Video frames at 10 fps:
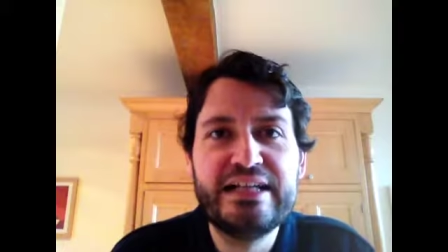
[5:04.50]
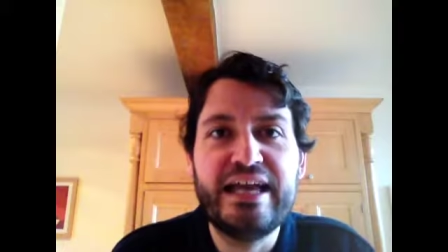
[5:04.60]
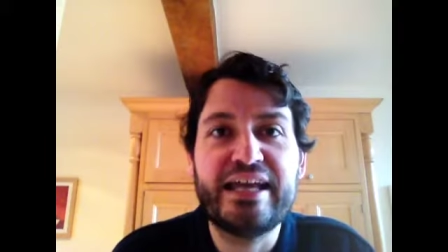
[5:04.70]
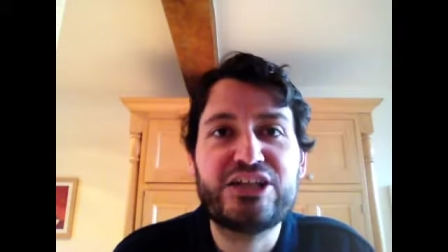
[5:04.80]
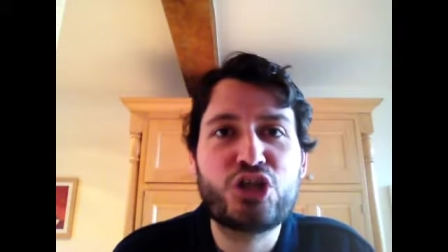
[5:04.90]

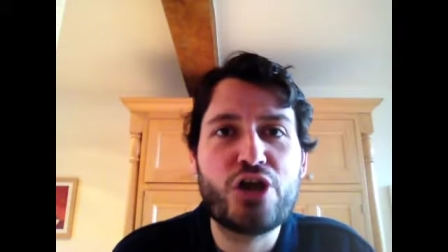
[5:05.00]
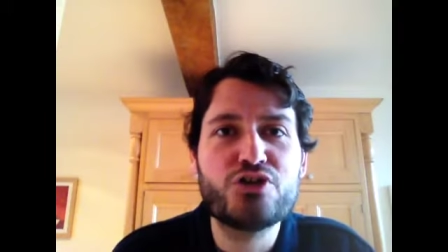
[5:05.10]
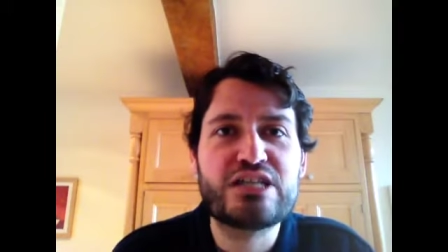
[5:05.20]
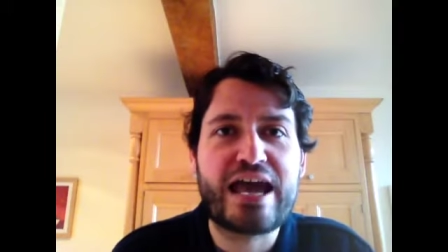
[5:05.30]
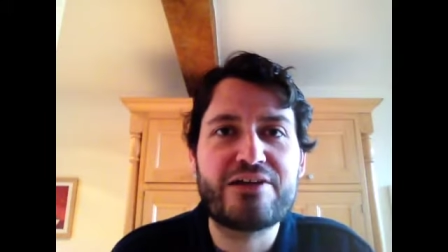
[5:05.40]
it
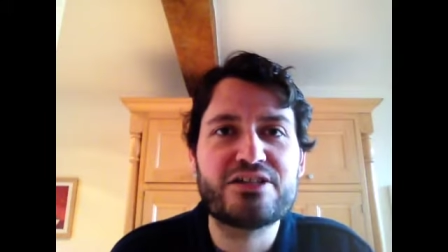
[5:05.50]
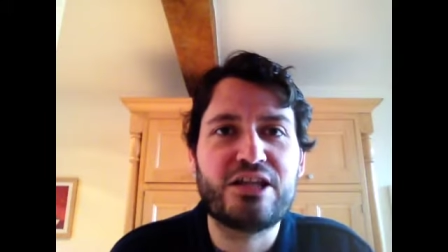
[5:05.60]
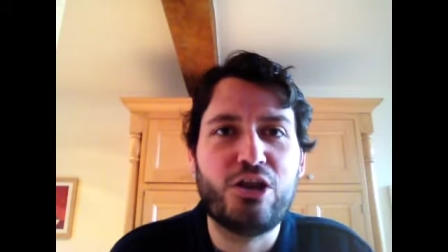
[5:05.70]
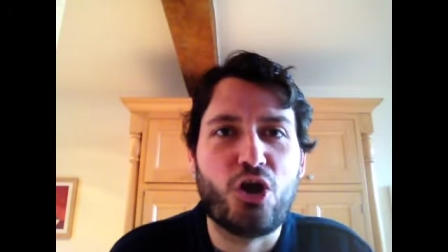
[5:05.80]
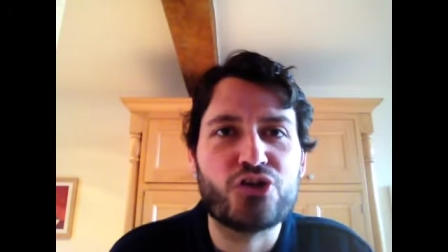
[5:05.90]
goes down as a
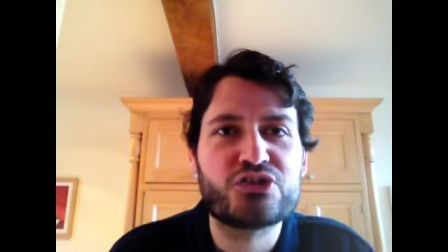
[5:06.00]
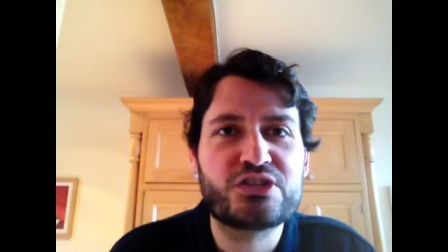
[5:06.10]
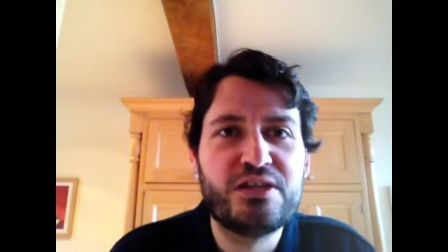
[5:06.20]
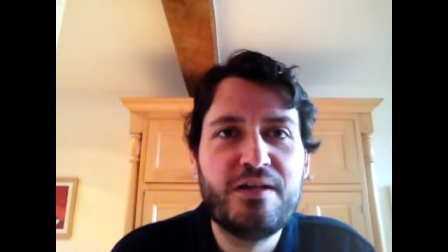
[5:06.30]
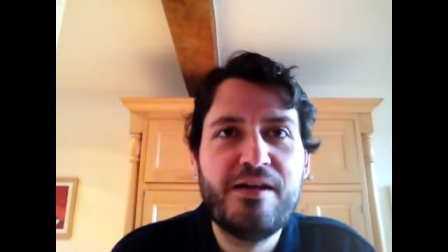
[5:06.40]
loss.
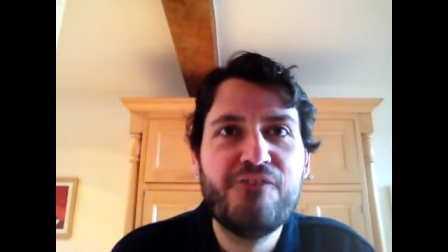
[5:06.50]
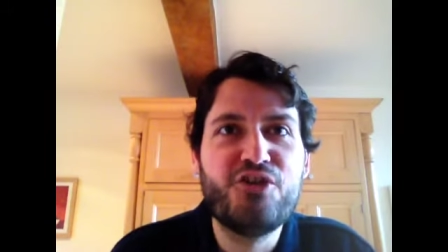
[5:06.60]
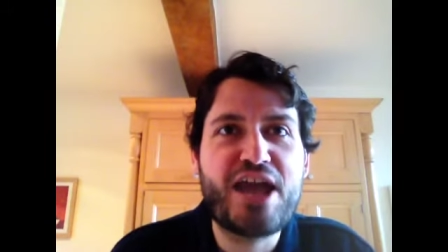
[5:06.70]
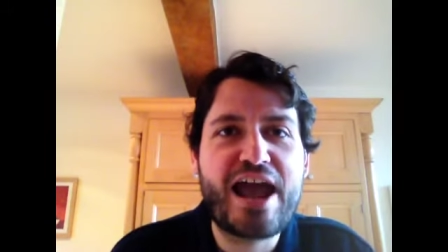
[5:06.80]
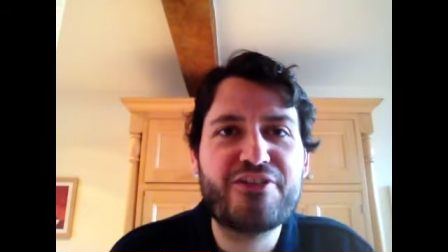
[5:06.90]

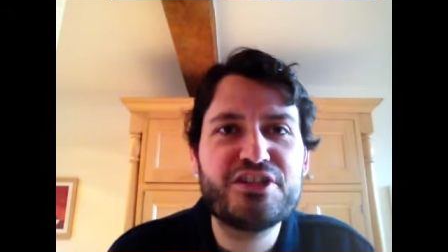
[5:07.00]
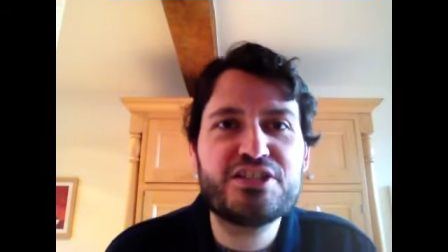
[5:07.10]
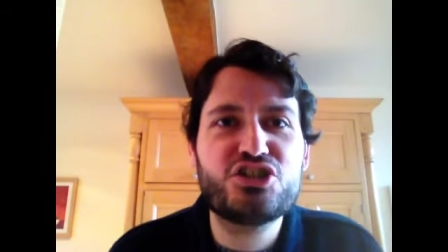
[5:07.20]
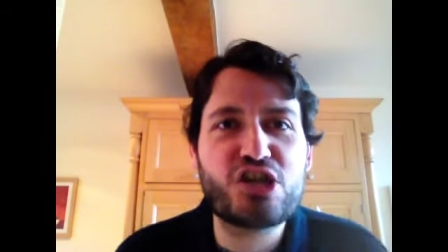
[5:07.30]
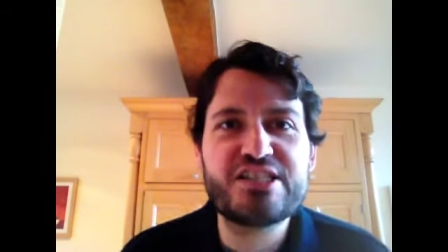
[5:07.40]
For now, this
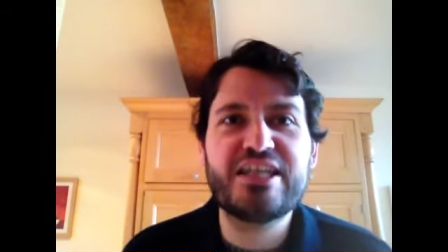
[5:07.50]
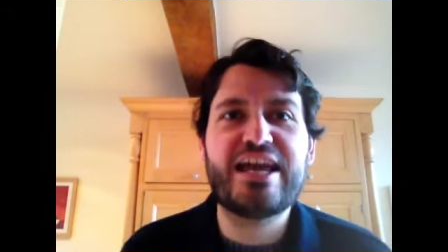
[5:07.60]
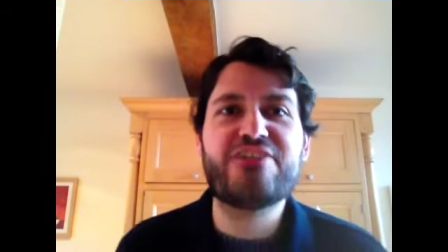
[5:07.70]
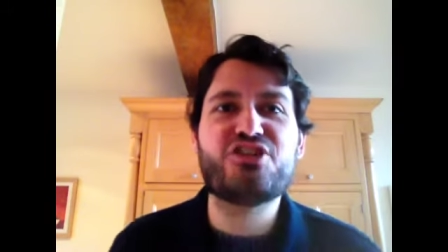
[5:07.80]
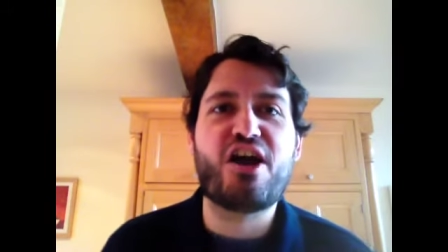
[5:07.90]
is the dressing
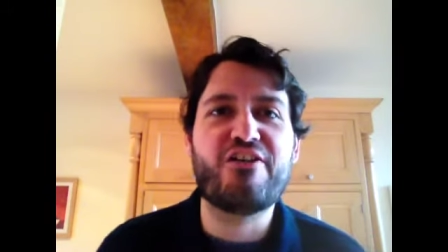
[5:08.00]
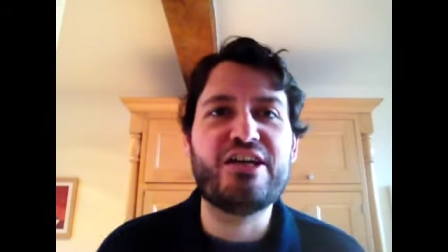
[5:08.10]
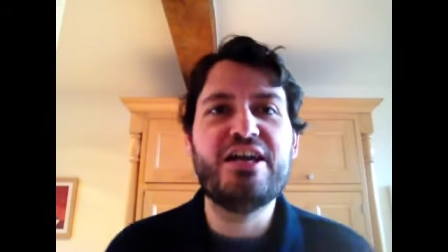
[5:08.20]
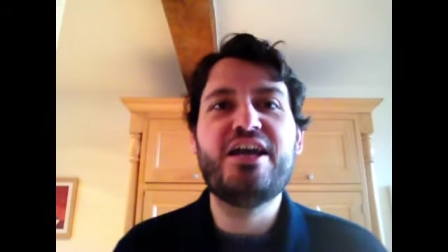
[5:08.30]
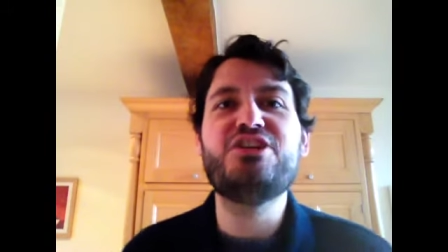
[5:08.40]
gown
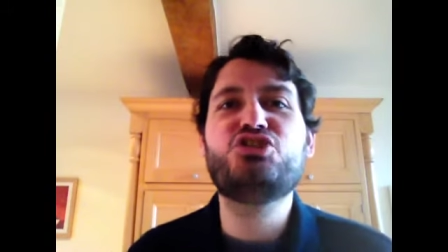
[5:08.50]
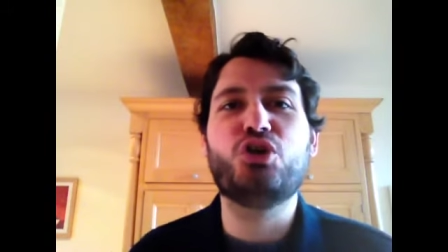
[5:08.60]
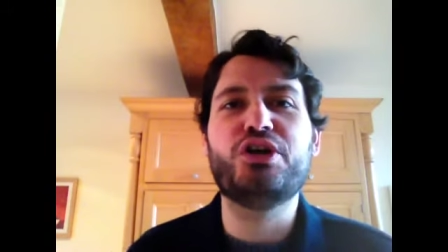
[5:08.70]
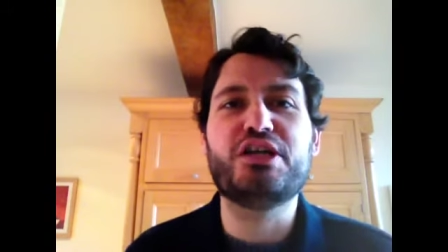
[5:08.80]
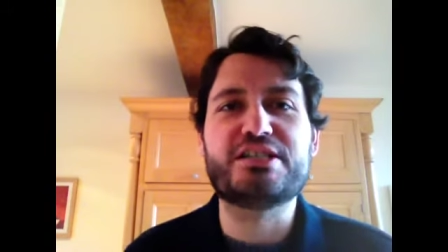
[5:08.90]
diary.
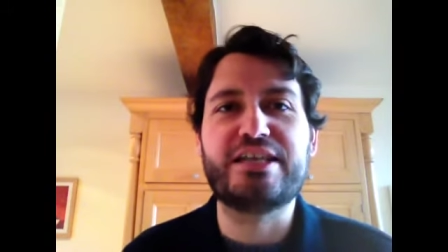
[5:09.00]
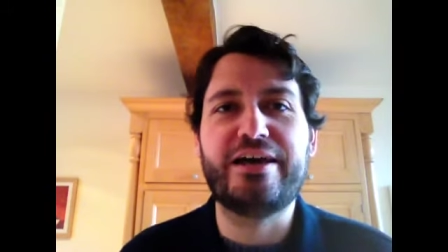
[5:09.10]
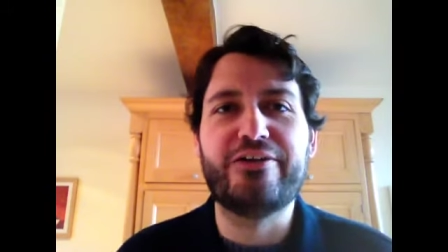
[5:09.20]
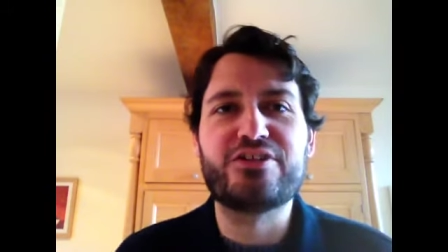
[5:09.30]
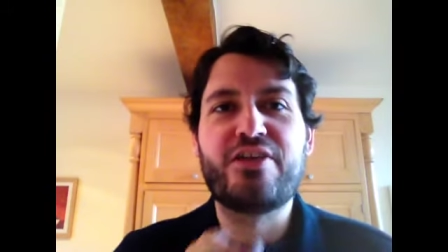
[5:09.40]
Enjoy
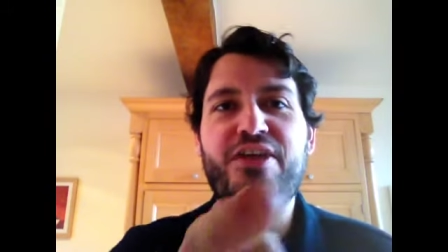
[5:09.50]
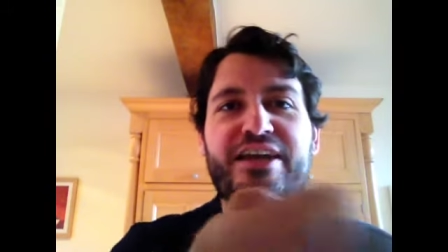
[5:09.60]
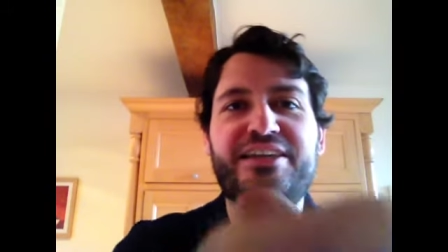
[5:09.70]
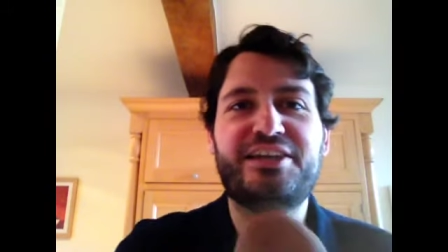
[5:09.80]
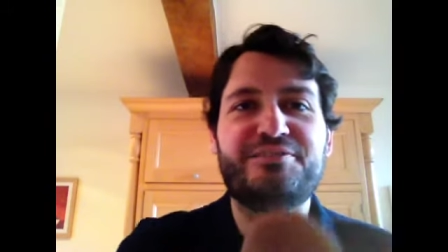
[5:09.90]
yourselves.
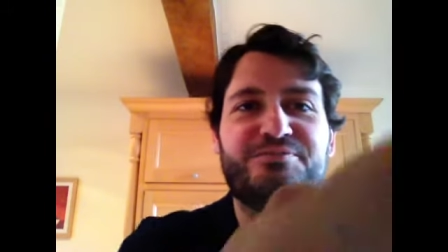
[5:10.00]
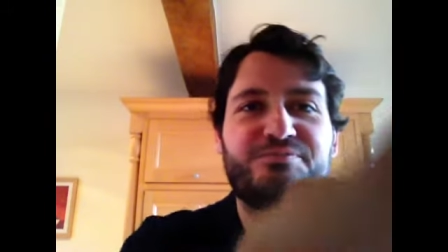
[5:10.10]
Thank you.